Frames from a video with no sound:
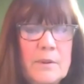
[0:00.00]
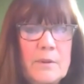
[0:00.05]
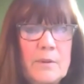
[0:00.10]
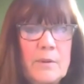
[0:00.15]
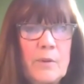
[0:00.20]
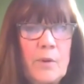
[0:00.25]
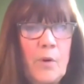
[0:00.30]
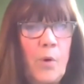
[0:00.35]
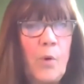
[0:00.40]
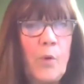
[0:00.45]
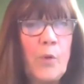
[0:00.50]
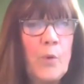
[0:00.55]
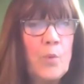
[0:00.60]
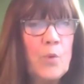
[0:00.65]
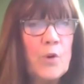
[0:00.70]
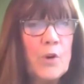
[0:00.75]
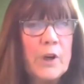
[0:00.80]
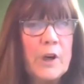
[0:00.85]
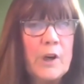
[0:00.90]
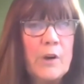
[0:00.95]
All the
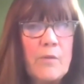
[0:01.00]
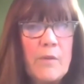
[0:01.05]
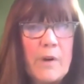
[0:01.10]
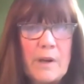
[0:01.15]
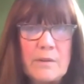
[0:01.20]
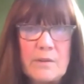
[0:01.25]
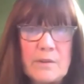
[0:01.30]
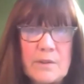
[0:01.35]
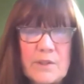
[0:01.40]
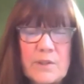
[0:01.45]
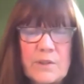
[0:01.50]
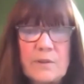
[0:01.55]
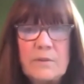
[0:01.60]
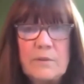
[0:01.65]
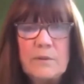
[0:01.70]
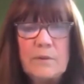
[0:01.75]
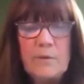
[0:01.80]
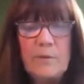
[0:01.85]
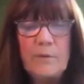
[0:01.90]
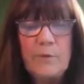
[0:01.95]
workarounds
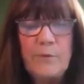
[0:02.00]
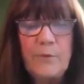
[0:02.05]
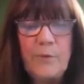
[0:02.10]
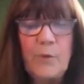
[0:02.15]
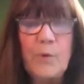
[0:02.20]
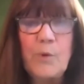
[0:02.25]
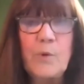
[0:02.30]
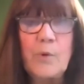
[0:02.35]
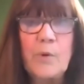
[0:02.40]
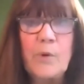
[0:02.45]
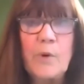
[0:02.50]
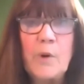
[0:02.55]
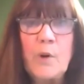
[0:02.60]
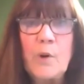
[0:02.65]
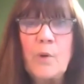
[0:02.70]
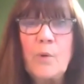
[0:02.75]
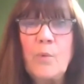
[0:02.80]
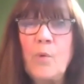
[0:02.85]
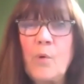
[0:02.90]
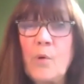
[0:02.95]
for
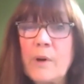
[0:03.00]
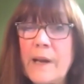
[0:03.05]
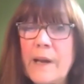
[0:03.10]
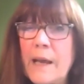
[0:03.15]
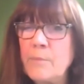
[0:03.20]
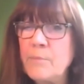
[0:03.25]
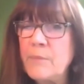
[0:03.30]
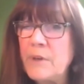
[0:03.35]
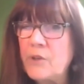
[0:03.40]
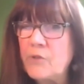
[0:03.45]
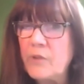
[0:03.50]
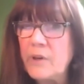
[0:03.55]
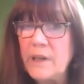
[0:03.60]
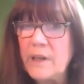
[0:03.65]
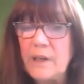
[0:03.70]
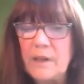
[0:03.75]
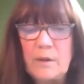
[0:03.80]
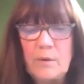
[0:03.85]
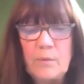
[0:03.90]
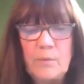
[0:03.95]
what can be
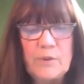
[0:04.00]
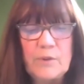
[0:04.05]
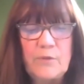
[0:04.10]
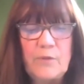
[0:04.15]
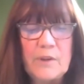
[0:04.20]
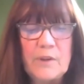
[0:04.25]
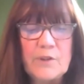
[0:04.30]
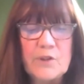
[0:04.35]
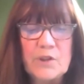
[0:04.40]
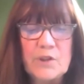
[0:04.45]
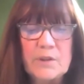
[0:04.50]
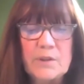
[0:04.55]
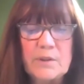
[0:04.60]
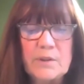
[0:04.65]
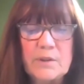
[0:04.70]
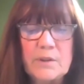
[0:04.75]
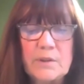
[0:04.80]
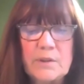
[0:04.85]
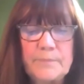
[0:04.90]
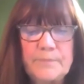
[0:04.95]
tricky with
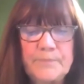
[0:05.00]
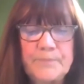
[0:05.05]
functions.